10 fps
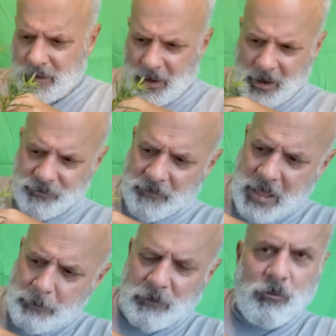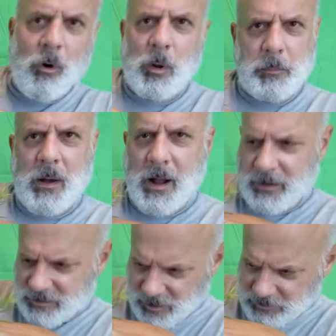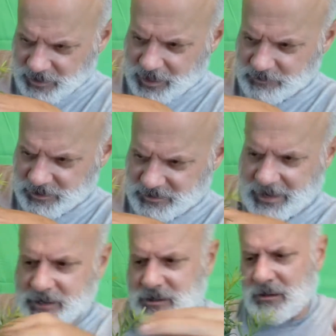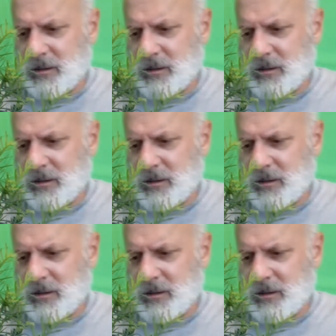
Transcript: I've done that before with pines. Sometimes it takes